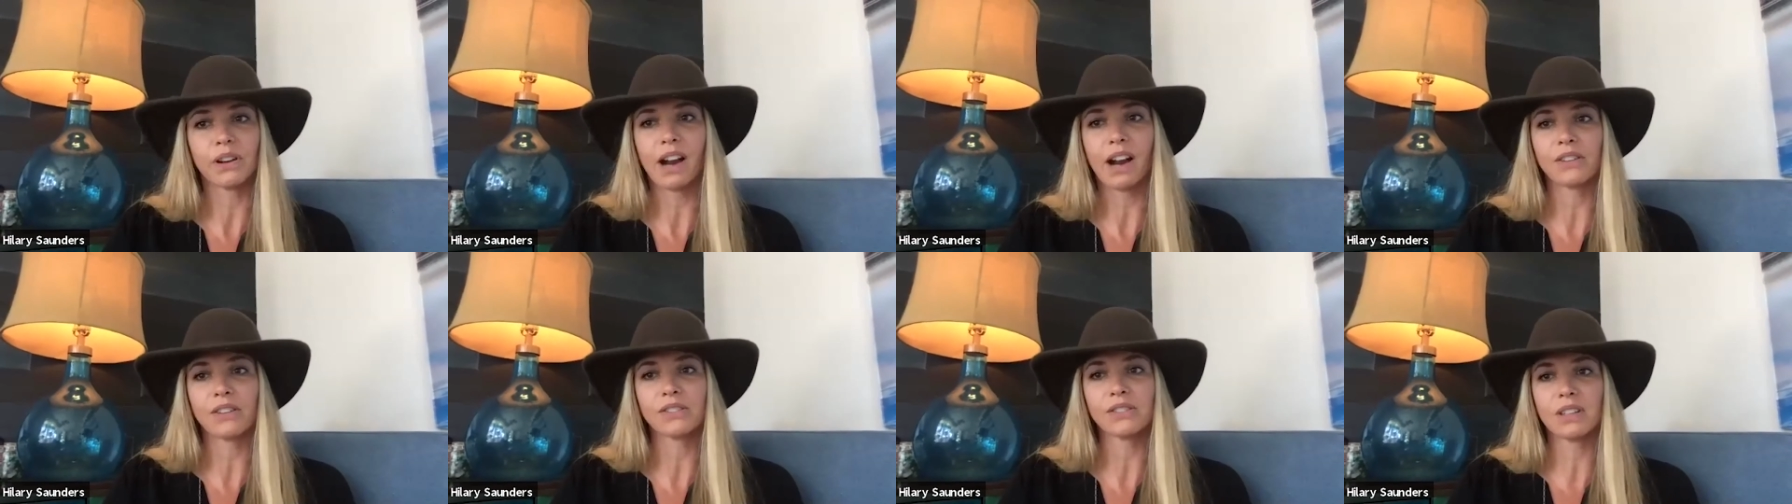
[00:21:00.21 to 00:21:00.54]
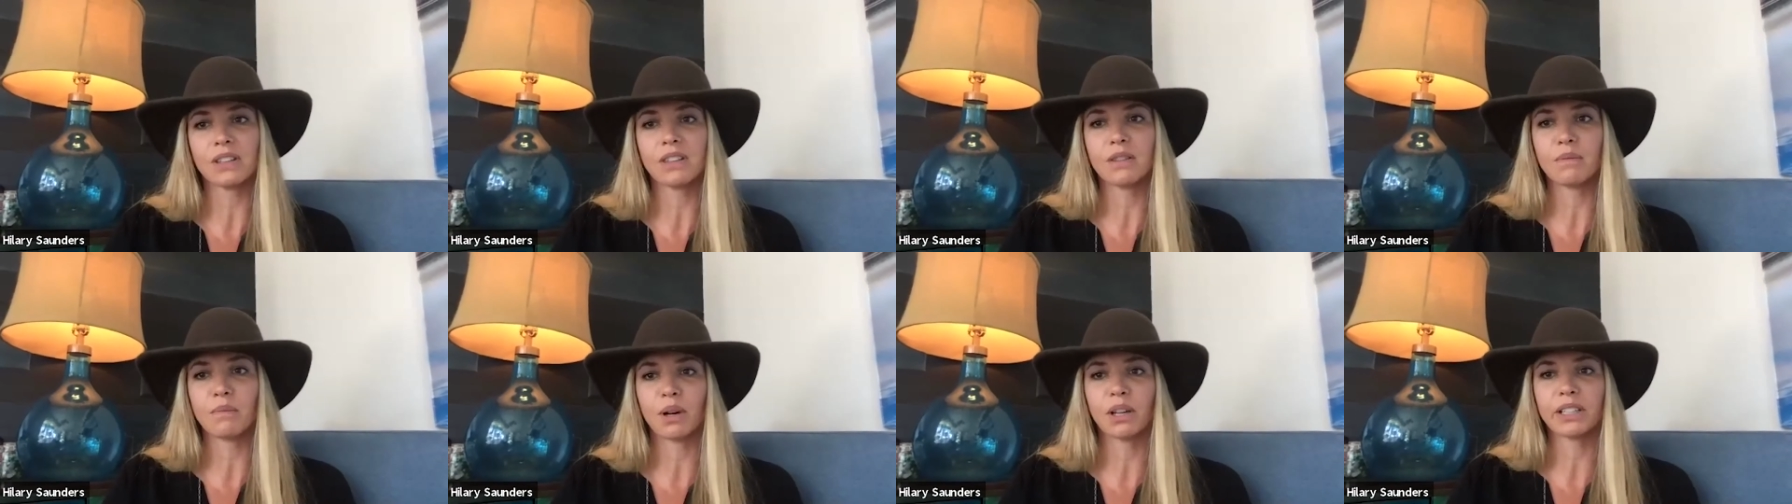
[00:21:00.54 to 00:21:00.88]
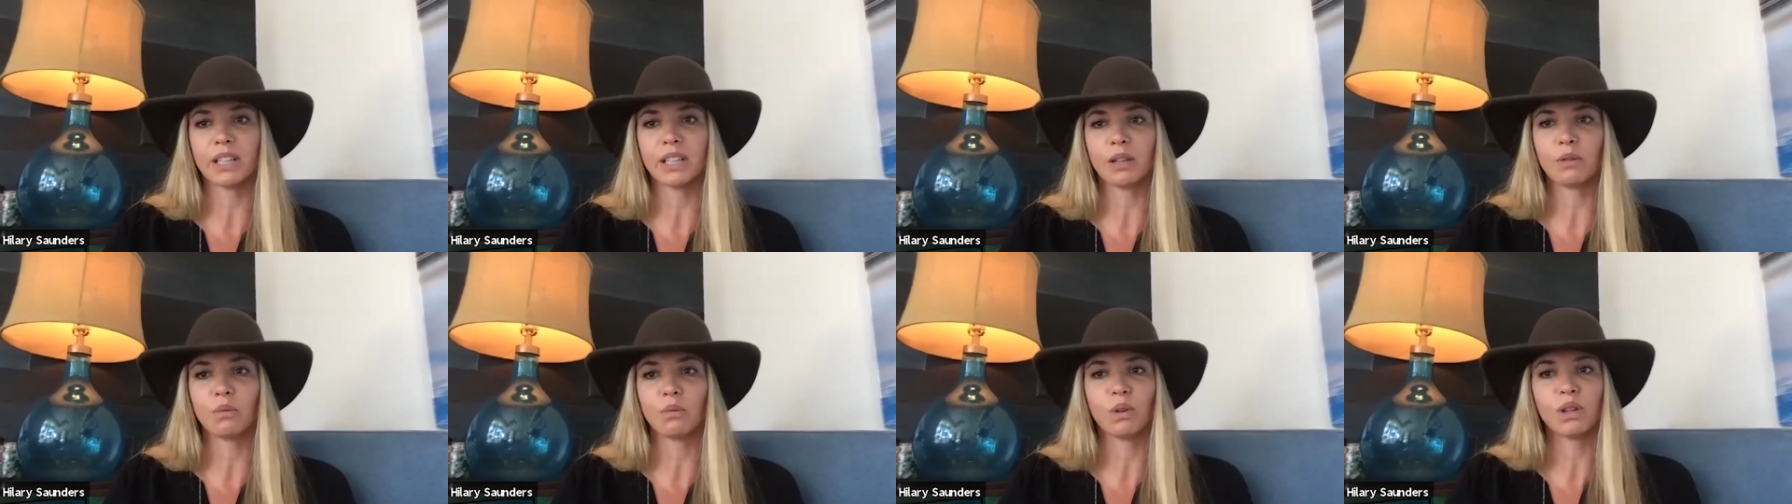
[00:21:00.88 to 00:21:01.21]
house on the
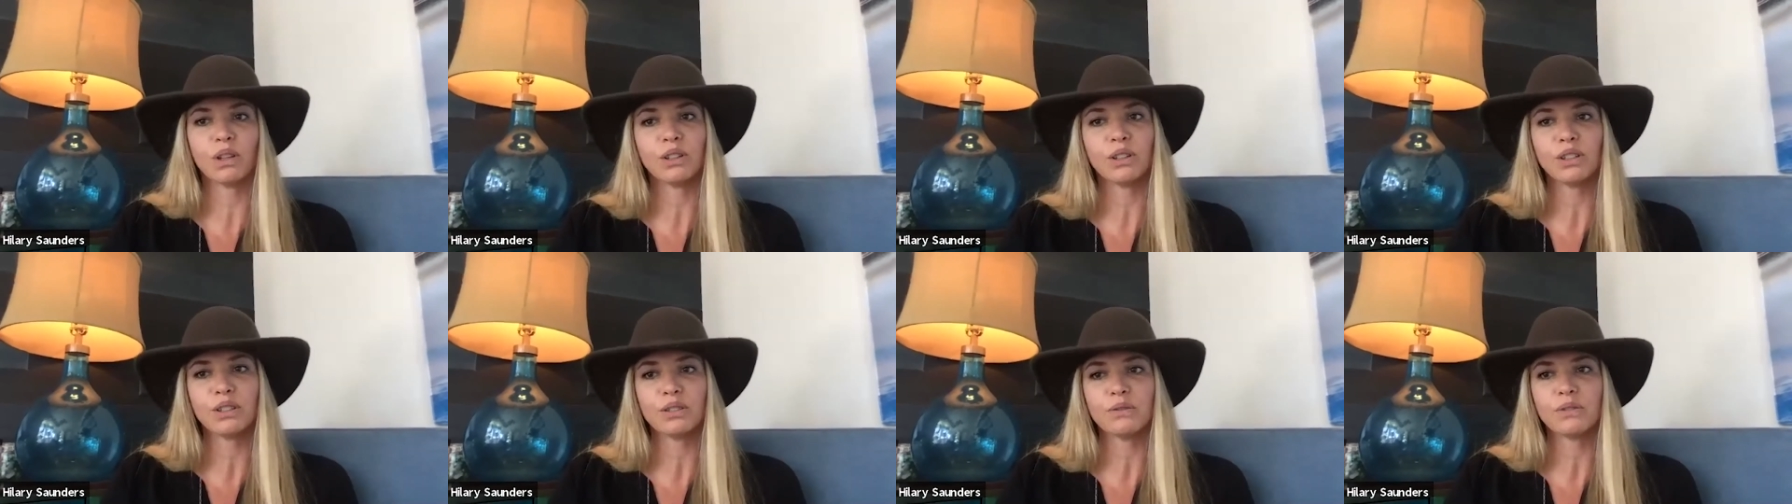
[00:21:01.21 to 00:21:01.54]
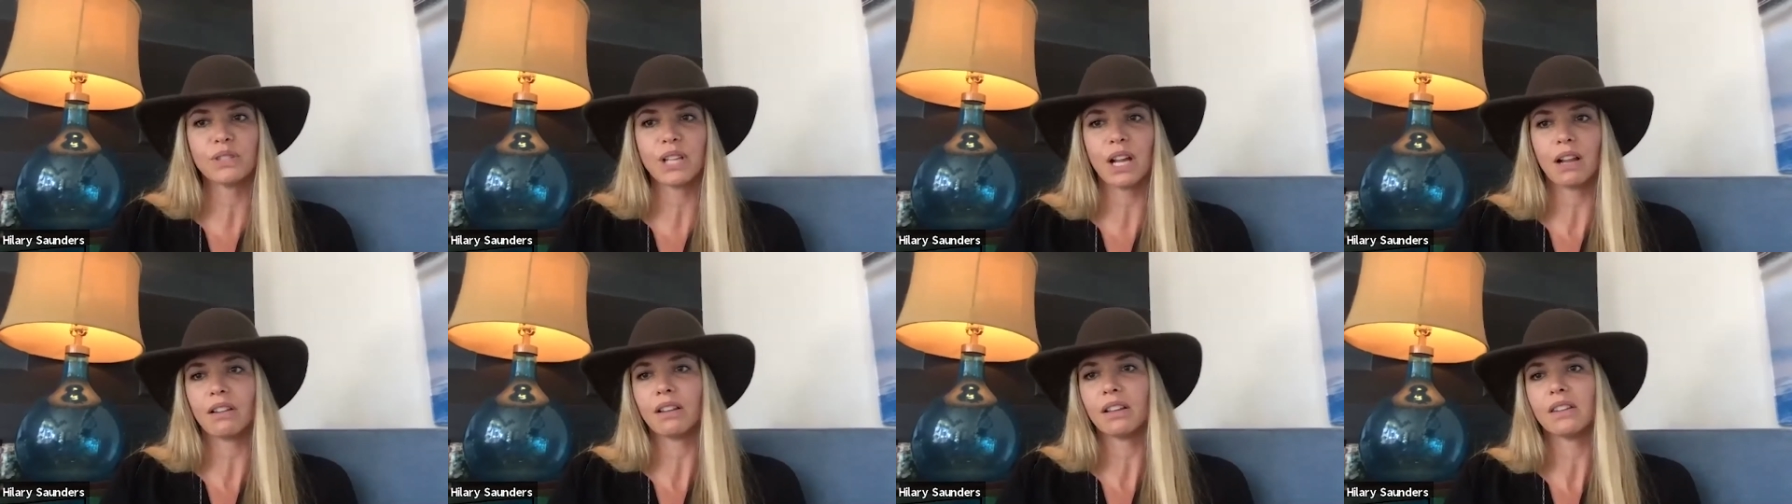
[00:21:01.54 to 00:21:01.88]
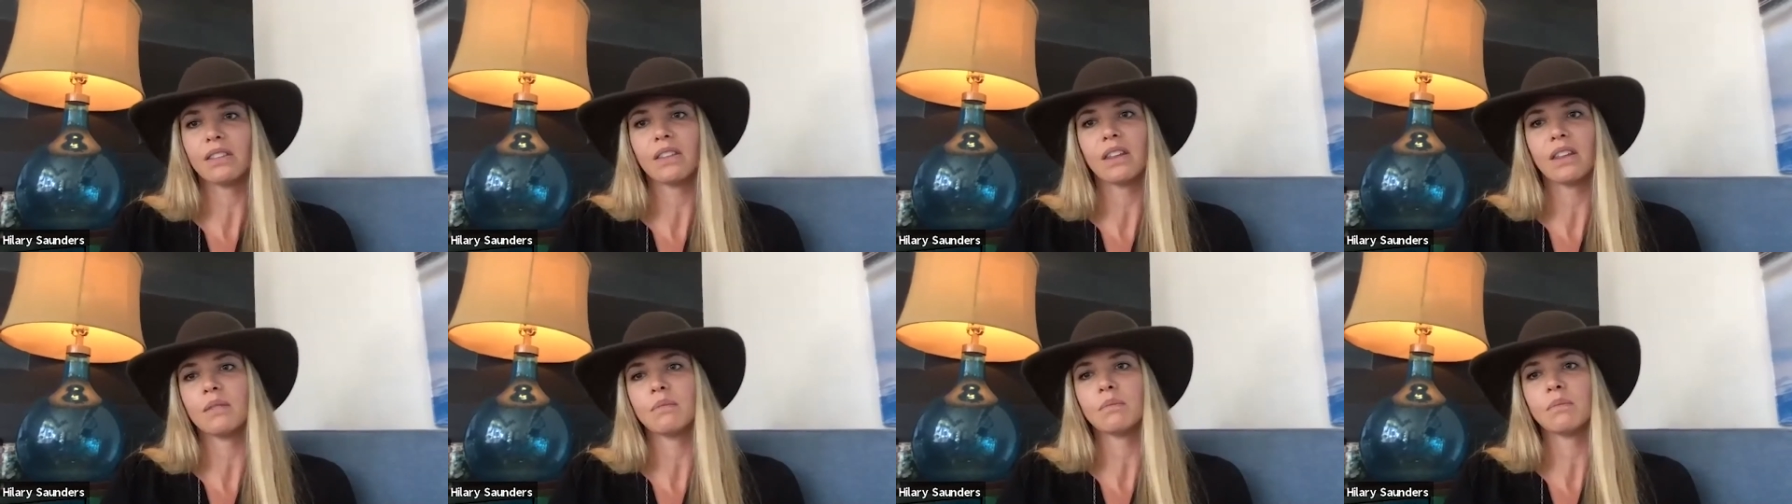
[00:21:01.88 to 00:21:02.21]
market, what are you
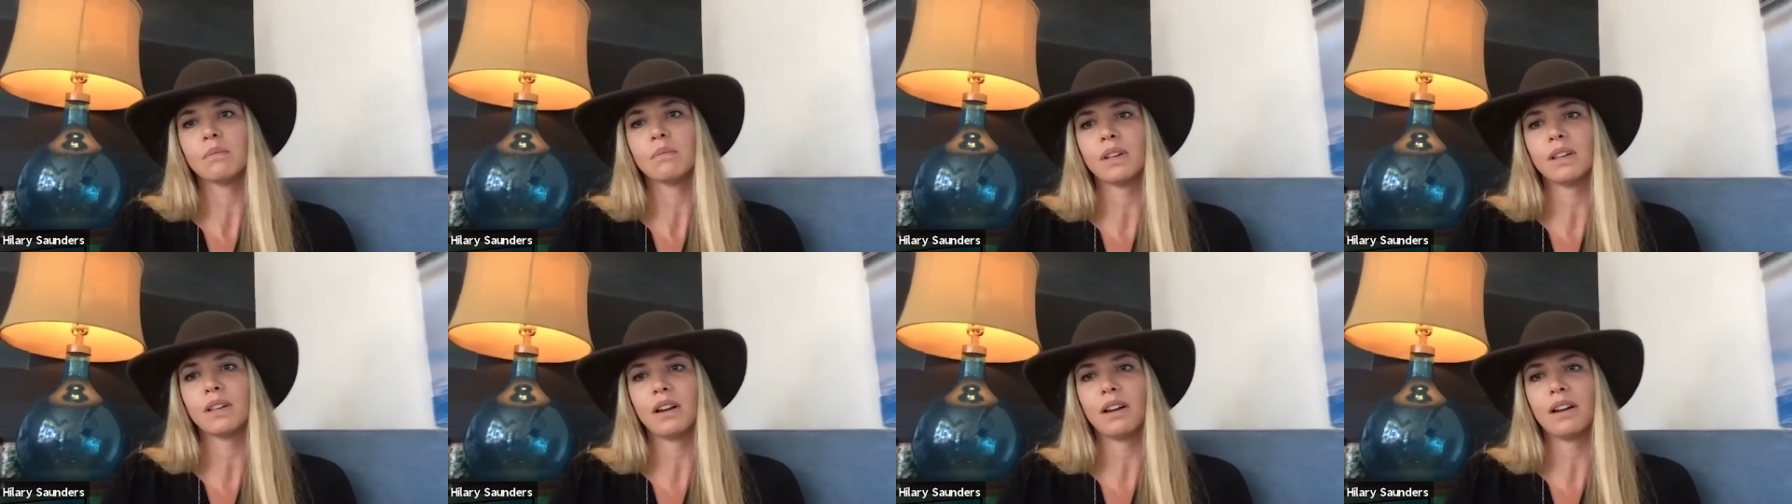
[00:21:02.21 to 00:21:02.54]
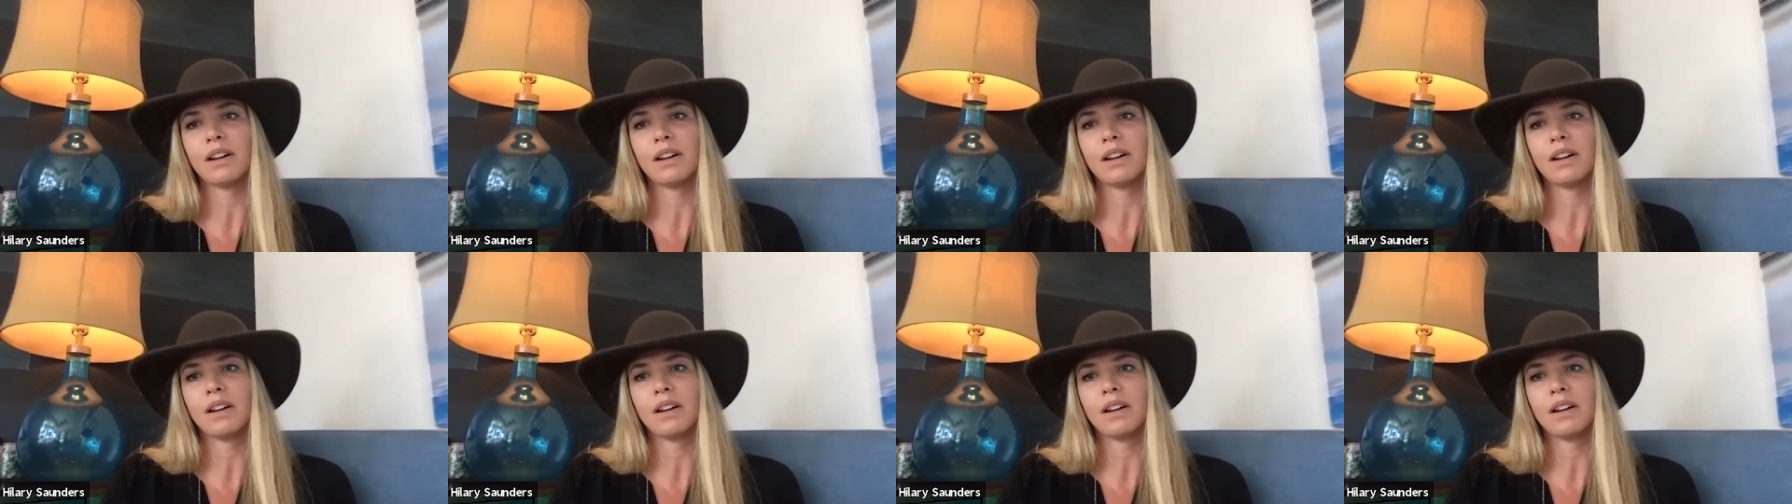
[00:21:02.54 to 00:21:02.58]
telling them?